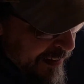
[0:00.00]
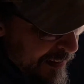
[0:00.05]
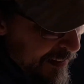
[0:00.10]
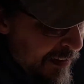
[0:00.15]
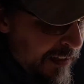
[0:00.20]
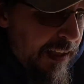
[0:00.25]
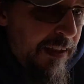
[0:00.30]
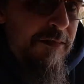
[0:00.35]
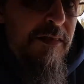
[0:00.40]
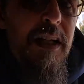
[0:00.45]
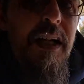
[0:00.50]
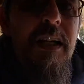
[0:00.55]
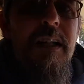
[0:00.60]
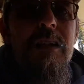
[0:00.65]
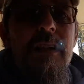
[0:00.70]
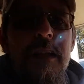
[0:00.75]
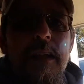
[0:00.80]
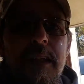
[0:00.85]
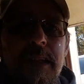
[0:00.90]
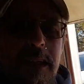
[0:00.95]
I've got to
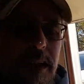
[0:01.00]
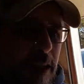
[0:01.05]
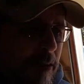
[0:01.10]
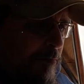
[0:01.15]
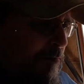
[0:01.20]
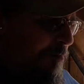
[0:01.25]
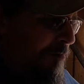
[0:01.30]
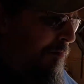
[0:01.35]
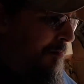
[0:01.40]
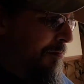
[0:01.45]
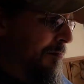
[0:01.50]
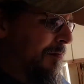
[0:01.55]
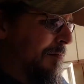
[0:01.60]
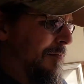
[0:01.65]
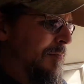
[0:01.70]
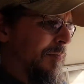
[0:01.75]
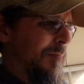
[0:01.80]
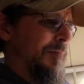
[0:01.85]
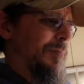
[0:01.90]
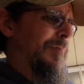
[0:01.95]
clean it up,
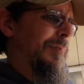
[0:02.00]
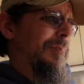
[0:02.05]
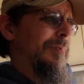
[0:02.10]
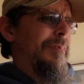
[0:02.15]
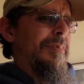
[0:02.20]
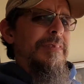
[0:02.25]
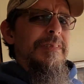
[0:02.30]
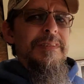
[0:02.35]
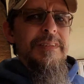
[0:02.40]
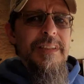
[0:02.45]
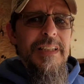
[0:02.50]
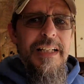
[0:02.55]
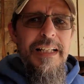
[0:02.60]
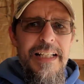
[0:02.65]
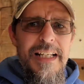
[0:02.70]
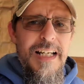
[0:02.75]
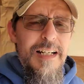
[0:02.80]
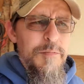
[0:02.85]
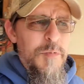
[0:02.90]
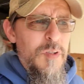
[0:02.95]
and I
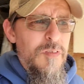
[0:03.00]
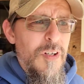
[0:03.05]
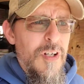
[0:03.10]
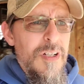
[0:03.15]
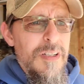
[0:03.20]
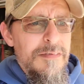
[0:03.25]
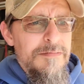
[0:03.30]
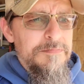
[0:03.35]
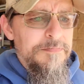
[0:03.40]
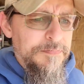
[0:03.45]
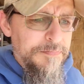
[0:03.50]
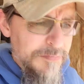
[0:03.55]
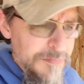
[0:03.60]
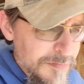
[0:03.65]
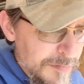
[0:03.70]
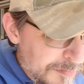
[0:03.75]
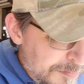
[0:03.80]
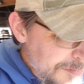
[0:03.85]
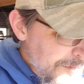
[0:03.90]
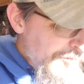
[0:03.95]
got to move on.
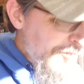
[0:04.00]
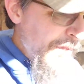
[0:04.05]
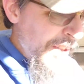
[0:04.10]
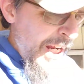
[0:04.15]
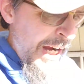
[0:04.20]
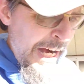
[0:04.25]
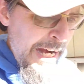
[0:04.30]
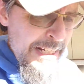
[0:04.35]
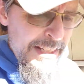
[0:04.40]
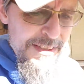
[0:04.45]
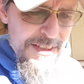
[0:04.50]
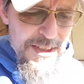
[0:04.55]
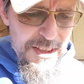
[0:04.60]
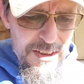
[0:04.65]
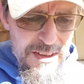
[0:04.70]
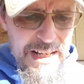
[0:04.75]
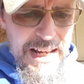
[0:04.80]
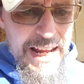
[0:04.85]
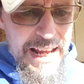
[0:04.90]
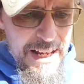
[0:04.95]
I still
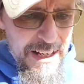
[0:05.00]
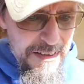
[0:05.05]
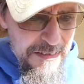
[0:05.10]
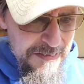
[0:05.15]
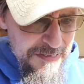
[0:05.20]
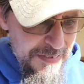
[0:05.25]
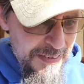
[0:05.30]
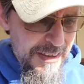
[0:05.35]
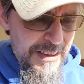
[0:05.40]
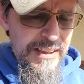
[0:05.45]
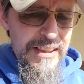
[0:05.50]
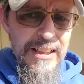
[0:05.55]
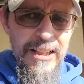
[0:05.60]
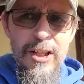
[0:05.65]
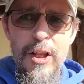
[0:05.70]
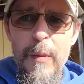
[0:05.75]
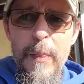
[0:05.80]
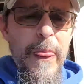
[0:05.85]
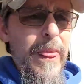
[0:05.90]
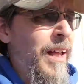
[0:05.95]
have
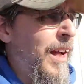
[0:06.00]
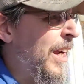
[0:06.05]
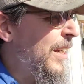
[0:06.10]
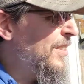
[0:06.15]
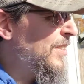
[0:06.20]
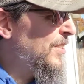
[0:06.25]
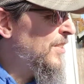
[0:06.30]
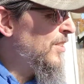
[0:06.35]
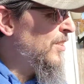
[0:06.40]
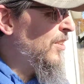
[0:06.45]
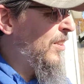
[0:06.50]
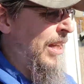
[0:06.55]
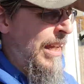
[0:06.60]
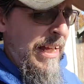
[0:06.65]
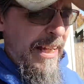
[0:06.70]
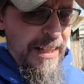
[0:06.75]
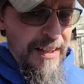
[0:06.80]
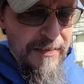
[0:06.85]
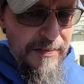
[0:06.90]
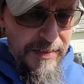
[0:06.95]

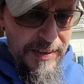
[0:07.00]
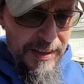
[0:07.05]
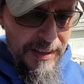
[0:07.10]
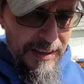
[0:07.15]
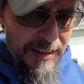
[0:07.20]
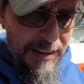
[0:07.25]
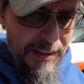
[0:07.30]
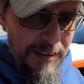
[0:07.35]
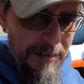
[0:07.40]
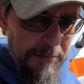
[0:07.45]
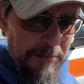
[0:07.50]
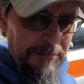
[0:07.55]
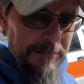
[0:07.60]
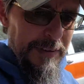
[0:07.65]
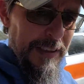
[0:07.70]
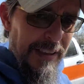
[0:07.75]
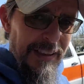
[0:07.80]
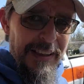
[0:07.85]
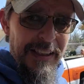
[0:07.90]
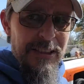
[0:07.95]

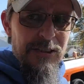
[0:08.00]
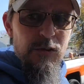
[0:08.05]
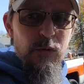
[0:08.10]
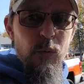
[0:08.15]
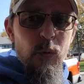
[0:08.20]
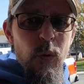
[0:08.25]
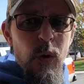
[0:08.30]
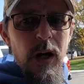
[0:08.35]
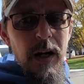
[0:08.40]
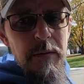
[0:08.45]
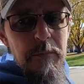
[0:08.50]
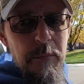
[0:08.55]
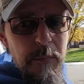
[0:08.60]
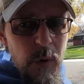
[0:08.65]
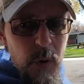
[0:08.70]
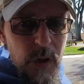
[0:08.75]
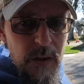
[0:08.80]
at least one more